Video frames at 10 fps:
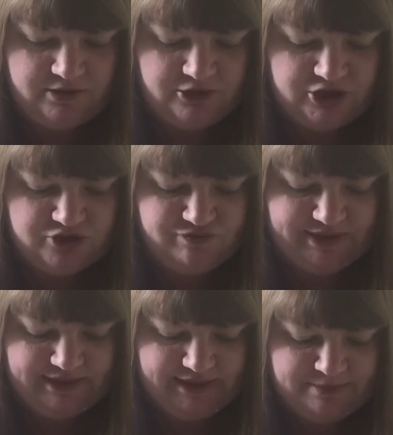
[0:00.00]
just
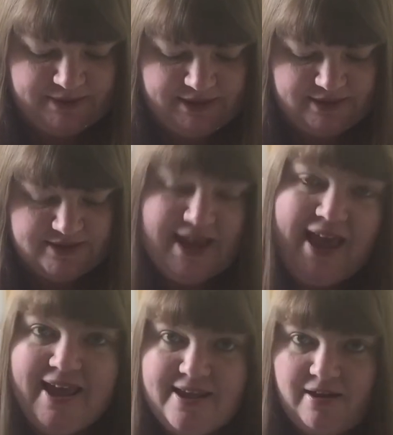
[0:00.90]
really because
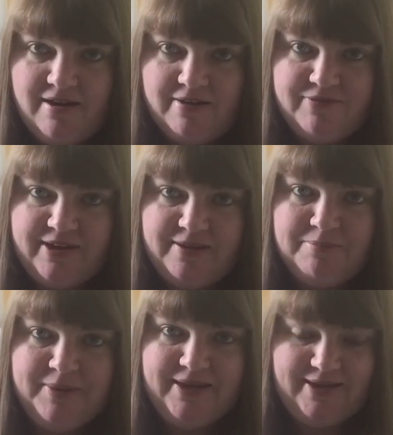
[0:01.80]
A, I love it,
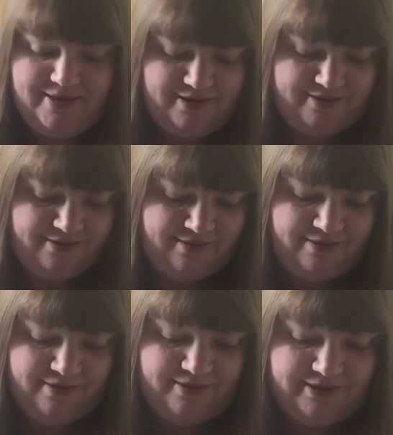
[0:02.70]
B,
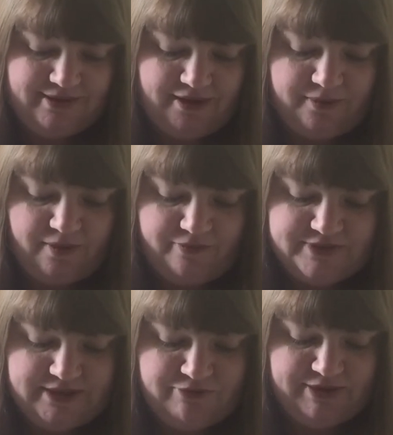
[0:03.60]
you know,
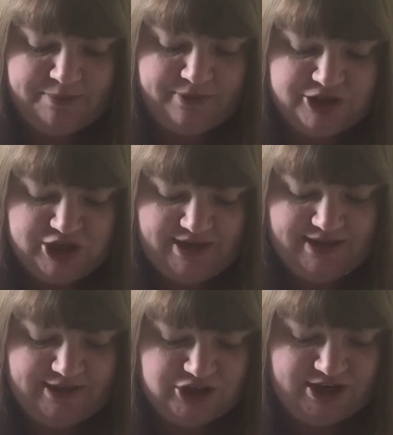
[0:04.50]
obviously I really appreciate the
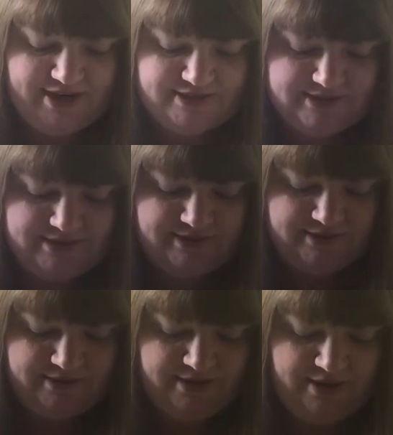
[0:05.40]
NHS,
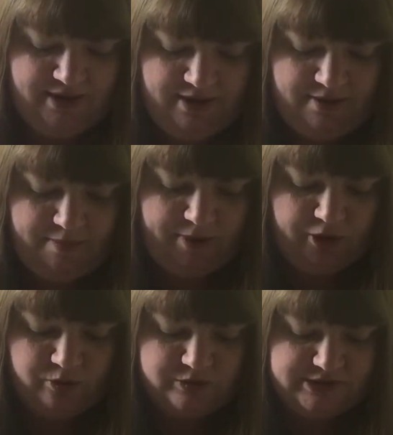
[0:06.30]
but
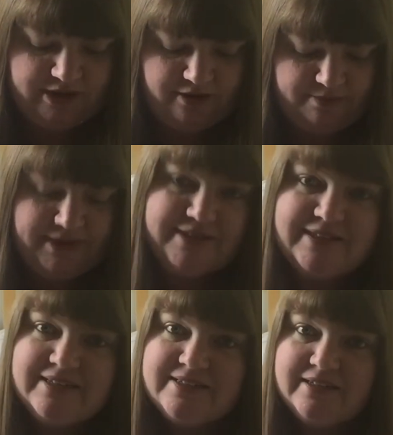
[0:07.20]
also because
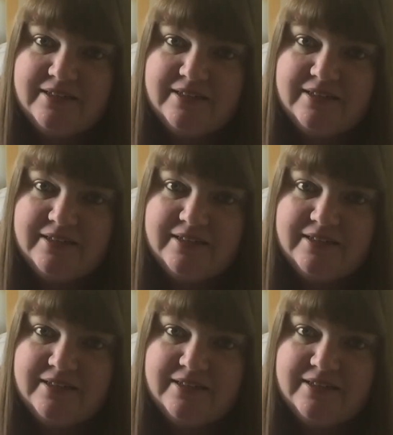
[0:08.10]
it's going